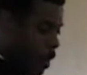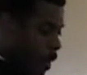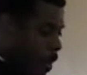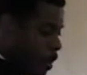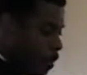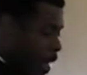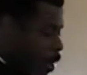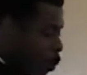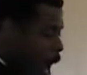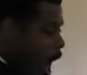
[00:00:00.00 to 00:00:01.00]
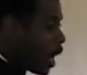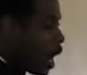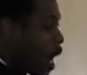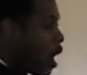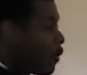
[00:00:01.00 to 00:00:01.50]
you, beware
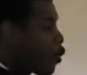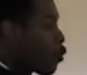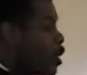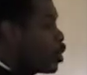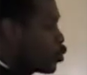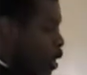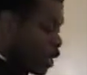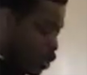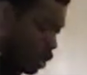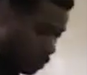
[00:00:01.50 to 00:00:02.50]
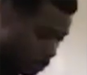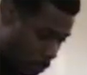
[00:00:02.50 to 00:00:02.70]
of restriction.